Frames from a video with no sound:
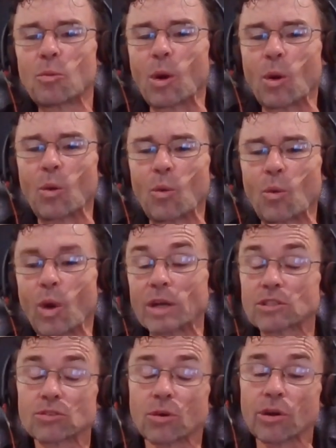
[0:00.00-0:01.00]
But
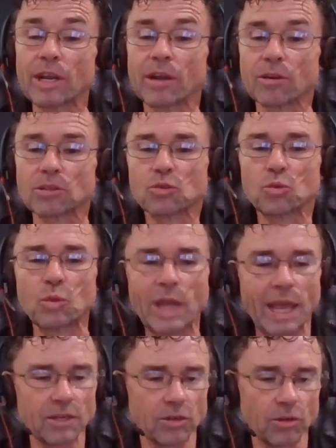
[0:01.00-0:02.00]
one story here is
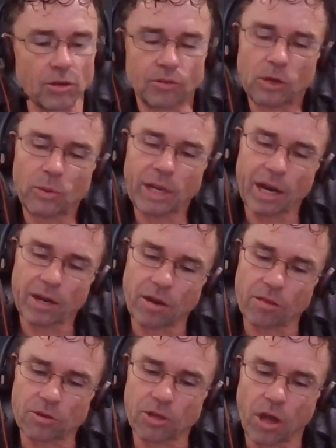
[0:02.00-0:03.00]
we had Duder, and then we got
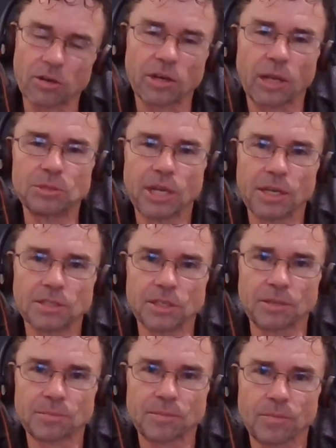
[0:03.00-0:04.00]
another dog named
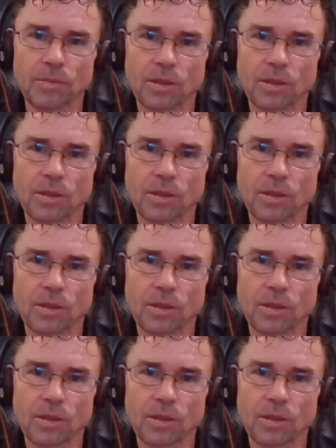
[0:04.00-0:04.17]
Daisy,